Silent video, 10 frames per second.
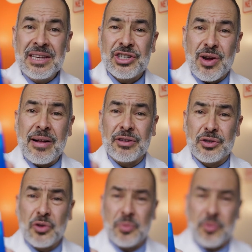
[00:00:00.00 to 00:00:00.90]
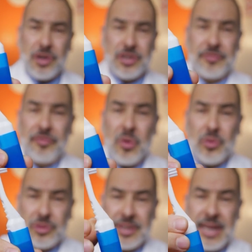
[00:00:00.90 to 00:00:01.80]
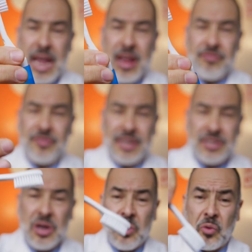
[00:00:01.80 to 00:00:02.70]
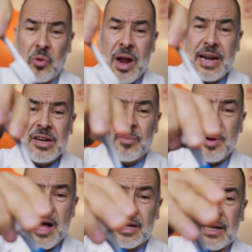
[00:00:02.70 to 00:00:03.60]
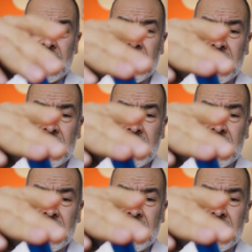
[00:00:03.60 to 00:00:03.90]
This travel toothbrush folds and fits right in your pocket.